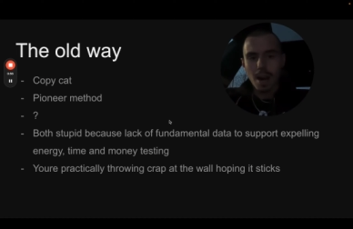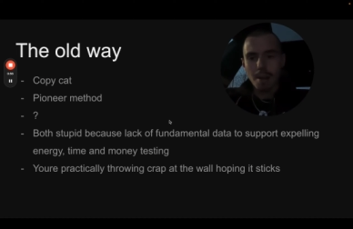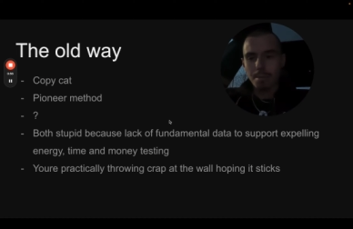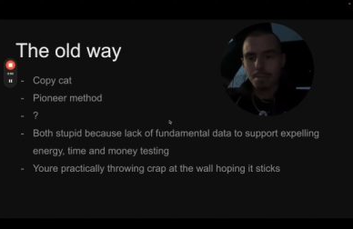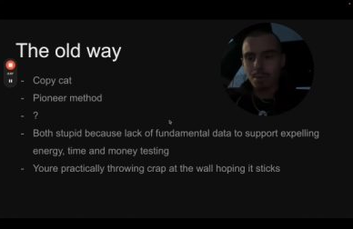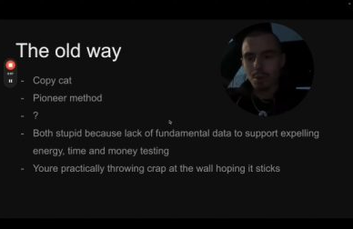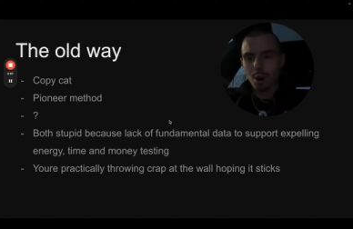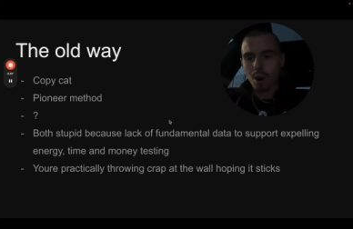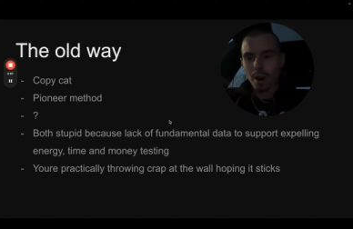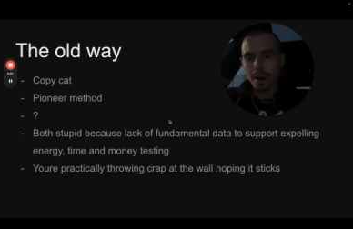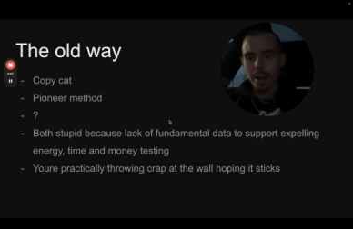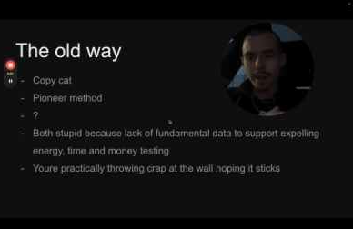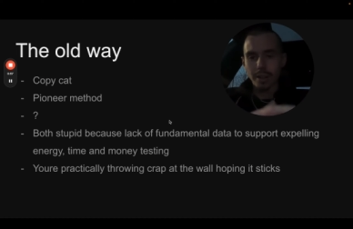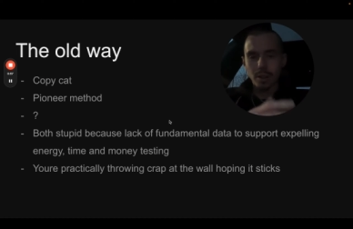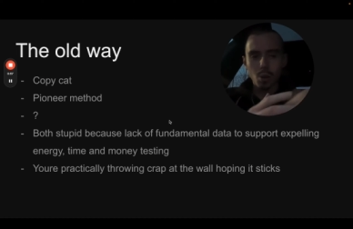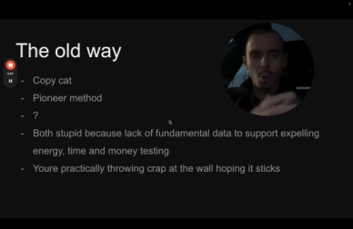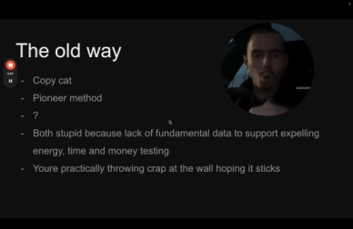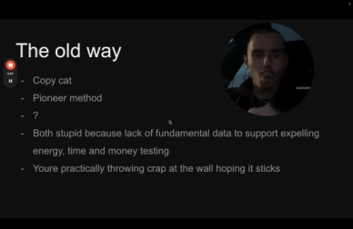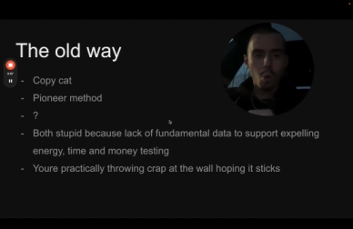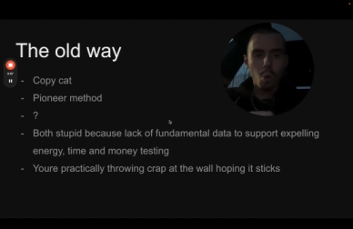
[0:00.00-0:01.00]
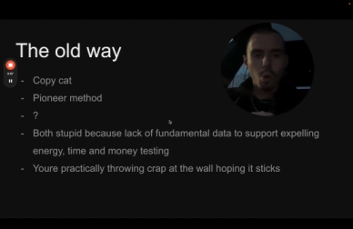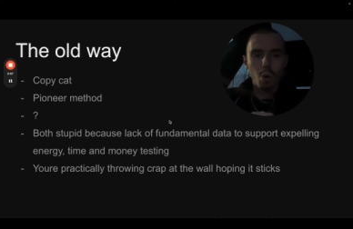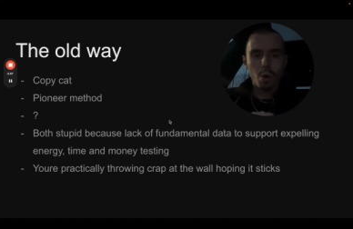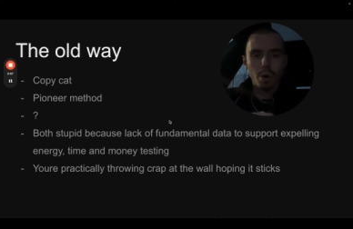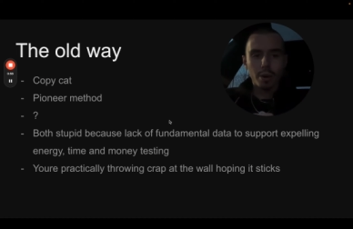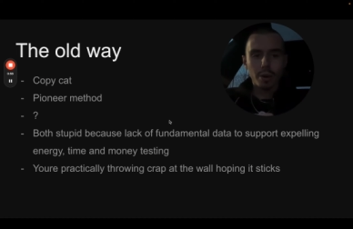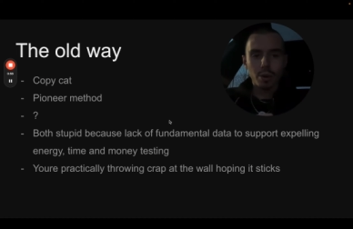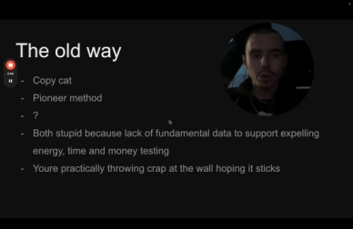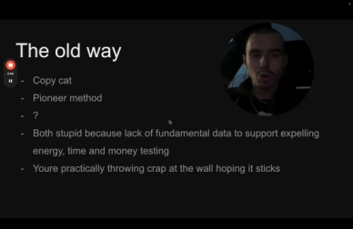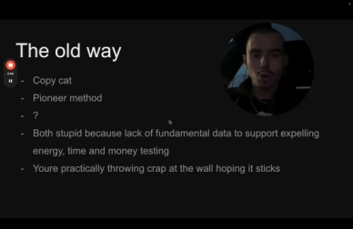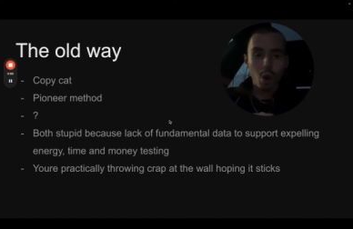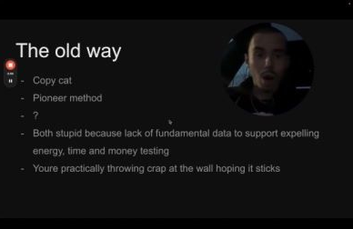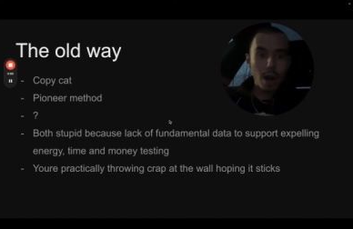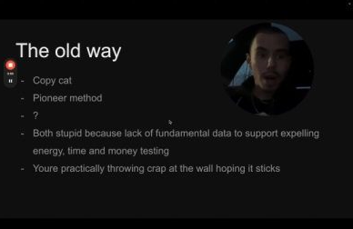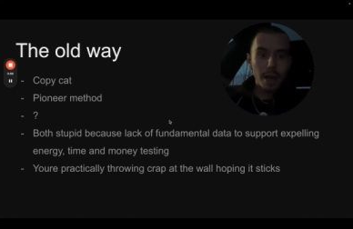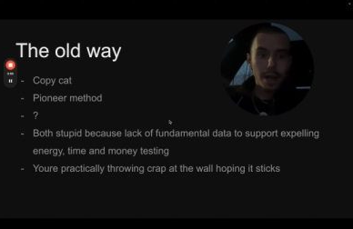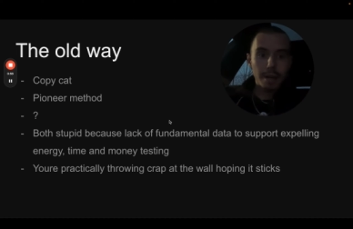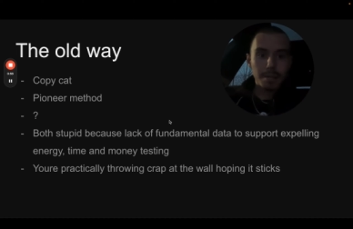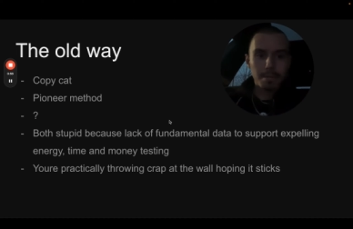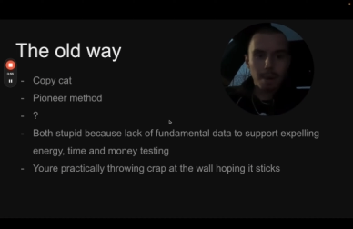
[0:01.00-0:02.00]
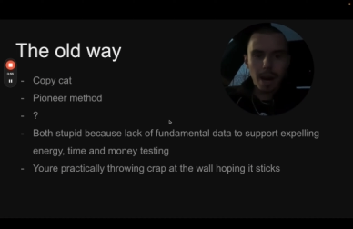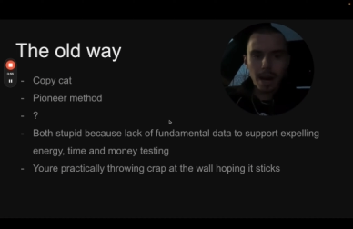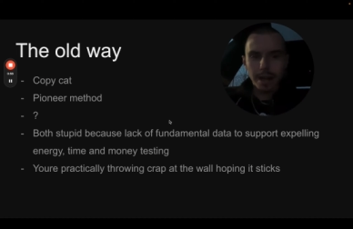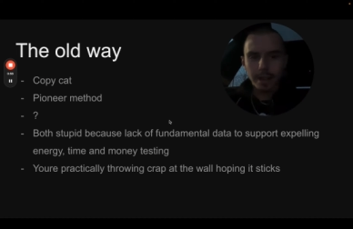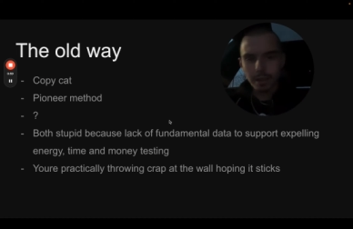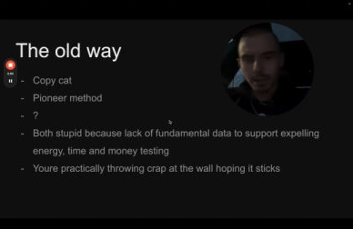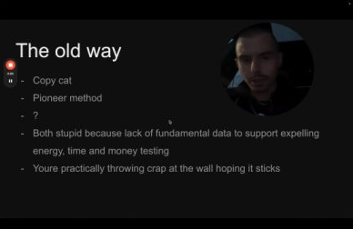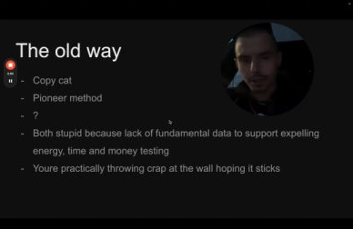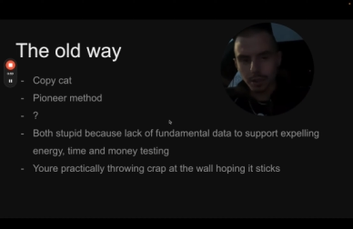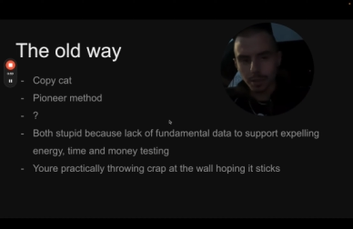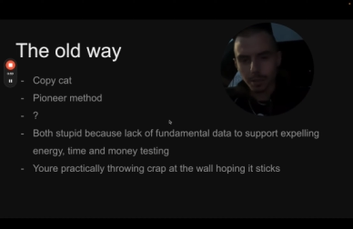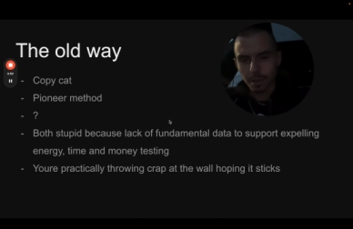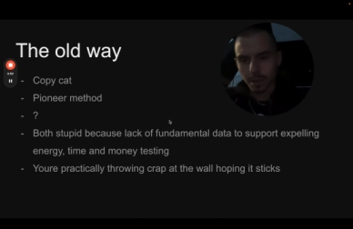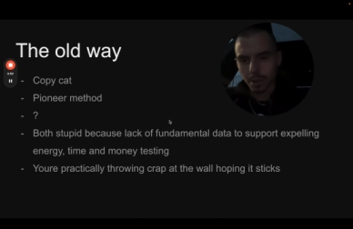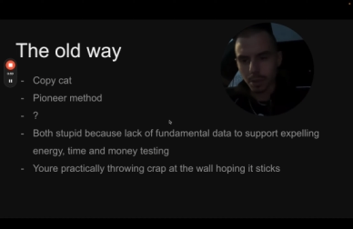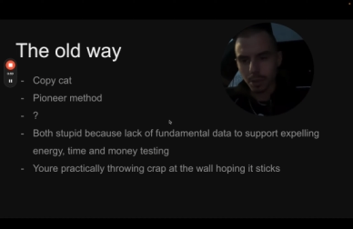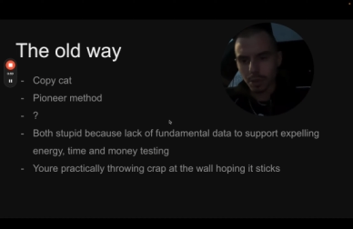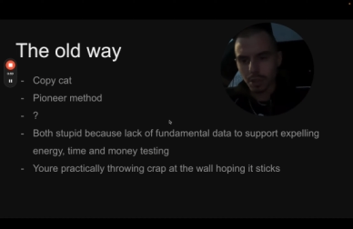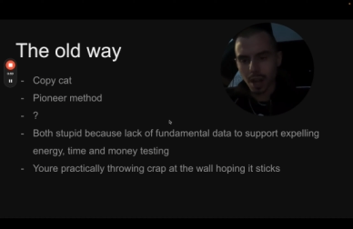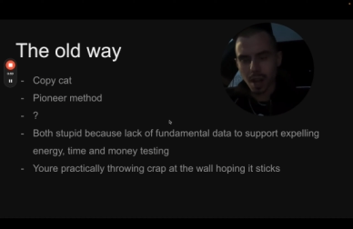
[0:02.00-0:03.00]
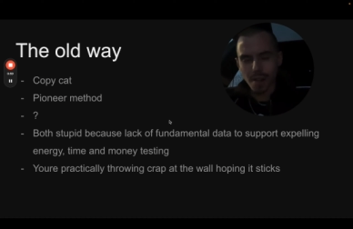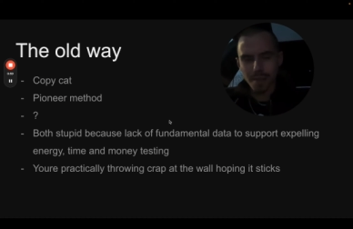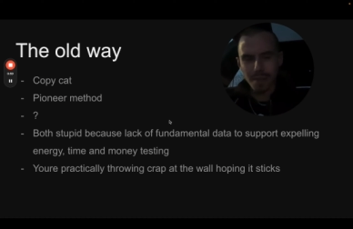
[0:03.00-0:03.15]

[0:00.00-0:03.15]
product or you try and pioneer something yourself.